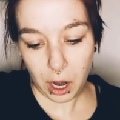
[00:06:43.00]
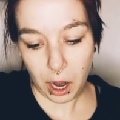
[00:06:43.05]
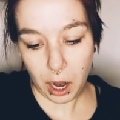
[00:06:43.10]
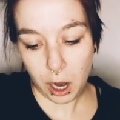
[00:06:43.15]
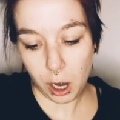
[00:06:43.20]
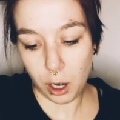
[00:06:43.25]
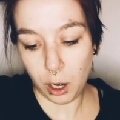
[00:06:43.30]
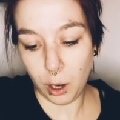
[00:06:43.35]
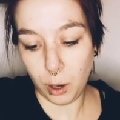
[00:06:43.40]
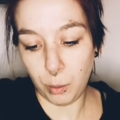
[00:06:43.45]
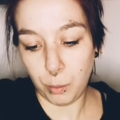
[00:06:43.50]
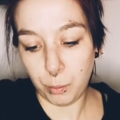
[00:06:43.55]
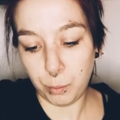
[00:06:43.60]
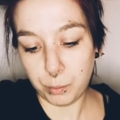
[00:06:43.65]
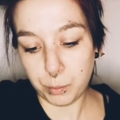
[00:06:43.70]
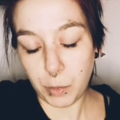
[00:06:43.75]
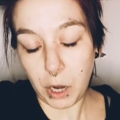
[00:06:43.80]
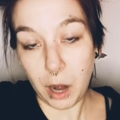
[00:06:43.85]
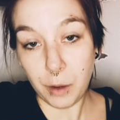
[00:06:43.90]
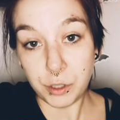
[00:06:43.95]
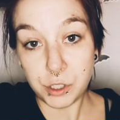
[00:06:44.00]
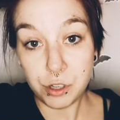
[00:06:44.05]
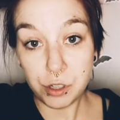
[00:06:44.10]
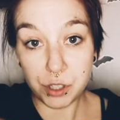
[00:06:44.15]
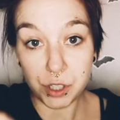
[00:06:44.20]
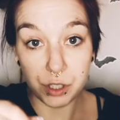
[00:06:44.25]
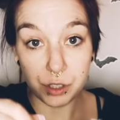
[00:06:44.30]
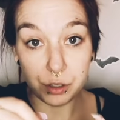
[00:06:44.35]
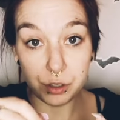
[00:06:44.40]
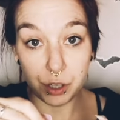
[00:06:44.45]
I'm just
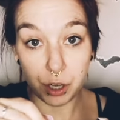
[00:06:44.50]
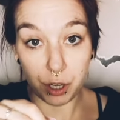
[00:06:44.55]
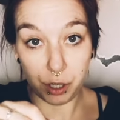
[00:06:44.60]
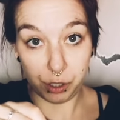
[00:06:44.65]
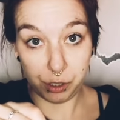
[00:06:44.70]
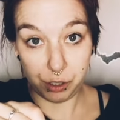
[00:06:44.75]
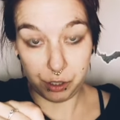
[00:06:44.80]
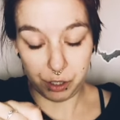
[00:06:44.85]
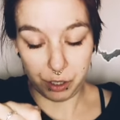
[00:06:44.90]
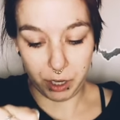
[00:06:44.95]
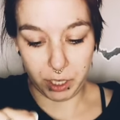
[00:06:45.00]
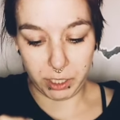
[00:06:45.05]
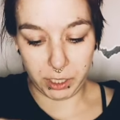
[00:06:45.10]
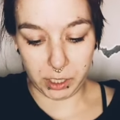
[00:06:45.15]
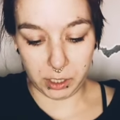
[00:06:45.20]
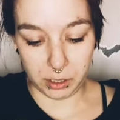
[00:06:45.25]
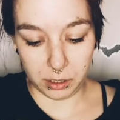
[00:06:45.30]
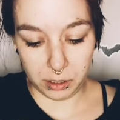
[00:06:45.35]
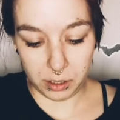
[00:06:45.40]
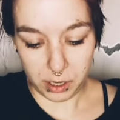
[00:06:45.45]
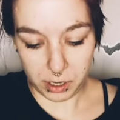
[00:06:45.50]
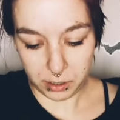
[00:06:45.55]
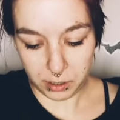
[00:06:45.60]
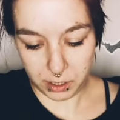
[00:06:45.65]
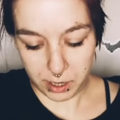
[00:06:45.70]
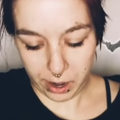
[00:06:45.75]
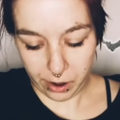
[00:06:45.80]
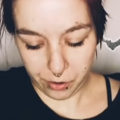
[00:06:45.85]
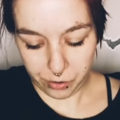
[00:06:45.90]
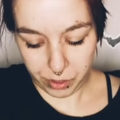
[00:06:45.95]
going to start stirring
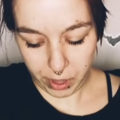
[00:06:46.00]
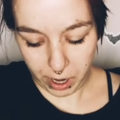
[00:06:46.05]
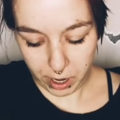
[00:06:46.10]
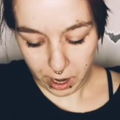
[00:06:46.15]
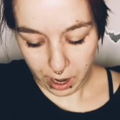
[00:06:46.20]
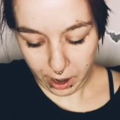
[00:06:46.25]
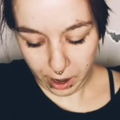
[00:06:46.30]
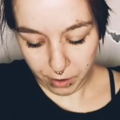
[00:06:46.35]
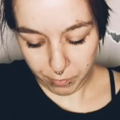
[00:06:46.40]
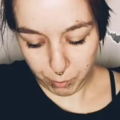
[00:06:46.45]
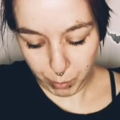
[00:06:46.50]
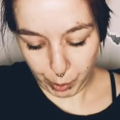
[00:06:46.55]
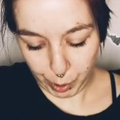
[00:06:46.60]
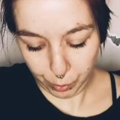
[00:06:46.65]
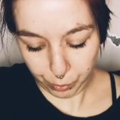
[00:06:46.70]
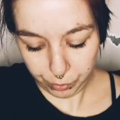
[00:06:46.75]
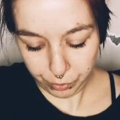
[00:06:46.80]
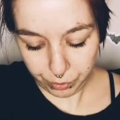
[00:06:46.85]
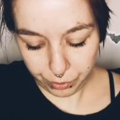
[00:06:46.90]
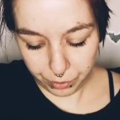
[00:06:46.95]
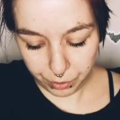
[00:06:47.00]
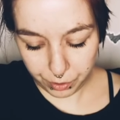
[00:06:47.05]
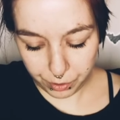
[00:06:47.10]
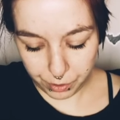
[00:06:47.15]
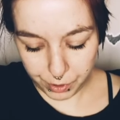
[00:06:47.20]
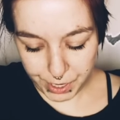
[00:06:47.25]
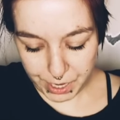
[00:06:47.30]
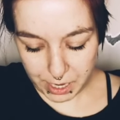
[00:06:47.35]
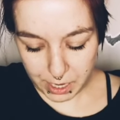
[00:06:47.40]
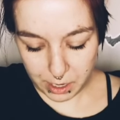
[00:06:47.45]
this now that I have both
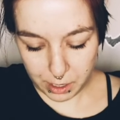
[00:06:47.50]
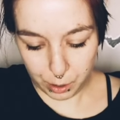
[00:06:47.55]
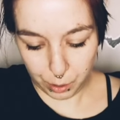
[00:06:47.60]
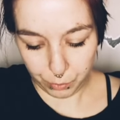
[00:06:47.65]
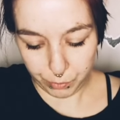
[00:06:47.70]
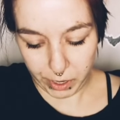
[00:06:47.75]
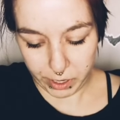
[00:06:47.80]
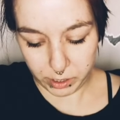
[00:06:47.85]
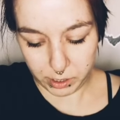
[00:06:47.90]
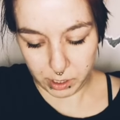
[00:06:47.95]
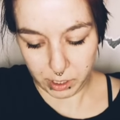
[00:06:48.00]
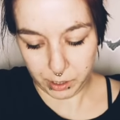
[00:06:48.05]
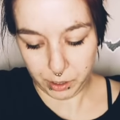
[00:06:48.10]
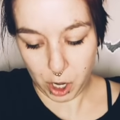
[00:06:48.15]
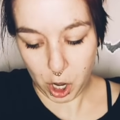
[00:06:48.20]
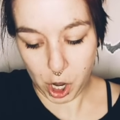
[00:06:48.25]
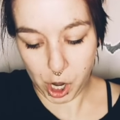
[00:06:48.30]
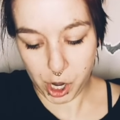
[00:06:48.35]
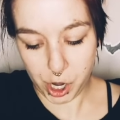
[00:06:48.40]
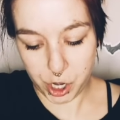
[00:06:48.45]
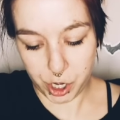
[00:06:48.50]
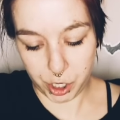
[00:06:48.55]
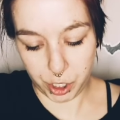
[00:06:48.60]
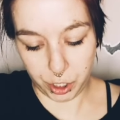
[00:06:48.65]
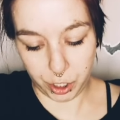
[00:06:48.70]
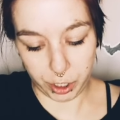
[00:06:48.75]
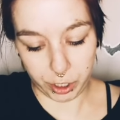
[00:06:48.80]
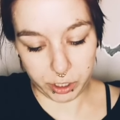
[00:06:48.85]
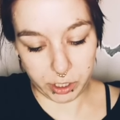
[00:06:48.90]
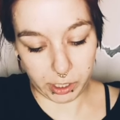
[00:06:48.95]
the resin and the
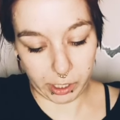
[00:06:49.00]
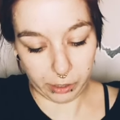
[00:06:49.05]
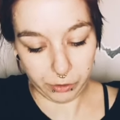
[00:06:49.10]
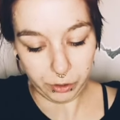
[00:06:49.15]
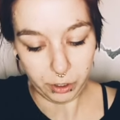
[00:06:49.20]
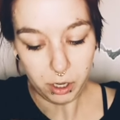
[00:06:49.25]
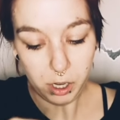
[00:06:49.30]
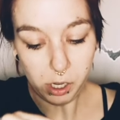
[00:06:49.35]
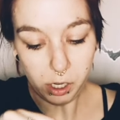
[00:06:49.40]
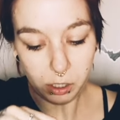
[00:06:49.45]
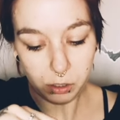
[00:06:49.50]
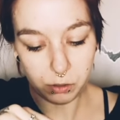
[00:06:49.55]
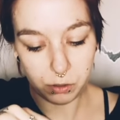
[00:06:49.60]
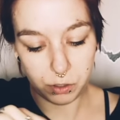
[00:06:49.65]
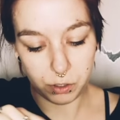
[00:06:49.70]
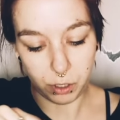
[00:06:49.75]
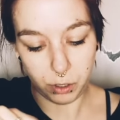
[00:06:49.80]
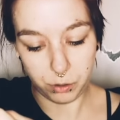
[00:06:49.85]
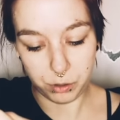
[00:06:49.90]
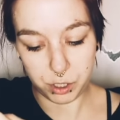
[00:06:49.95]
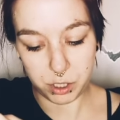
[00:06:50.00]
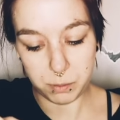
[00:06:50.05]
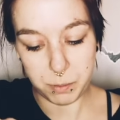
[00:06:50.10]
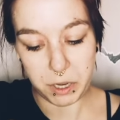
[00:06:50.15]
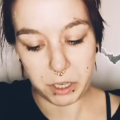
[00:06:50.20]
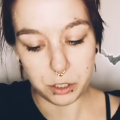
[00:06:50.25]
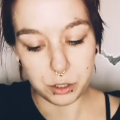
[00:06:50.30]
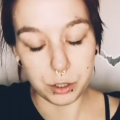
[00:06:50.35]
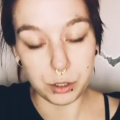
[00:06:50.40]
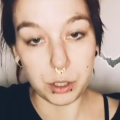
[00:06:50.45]
hardener together. So just
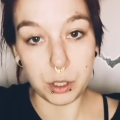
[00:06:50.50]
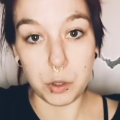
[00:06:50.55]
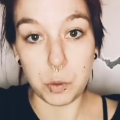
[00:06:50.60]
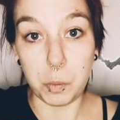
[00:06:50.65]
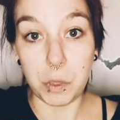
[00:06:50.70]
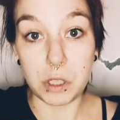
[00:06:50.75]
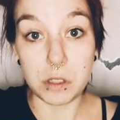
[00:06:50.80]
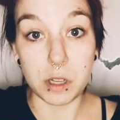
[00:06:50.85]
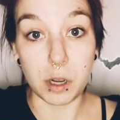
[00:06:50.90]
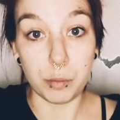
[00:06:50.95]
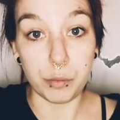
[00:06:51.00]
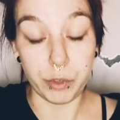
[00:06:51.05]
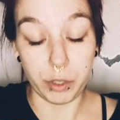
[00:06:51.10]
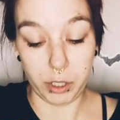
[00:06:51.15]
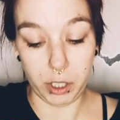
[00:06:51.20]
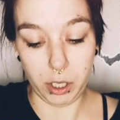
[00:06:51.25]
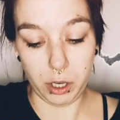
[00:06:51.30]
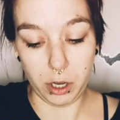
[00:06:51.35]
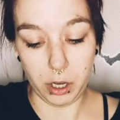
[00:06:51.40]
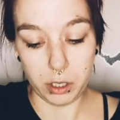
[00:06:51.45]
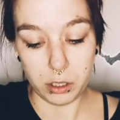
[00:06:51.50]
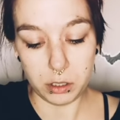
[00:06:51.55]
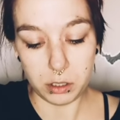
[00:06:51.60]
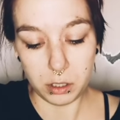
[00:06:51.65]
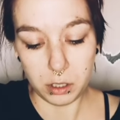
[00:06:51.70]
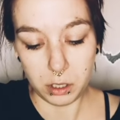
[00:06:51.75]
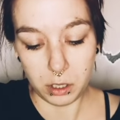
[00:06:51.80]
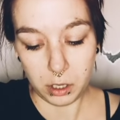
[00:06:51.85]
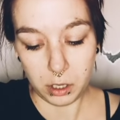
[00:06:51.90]
make sure that you mix it up really good.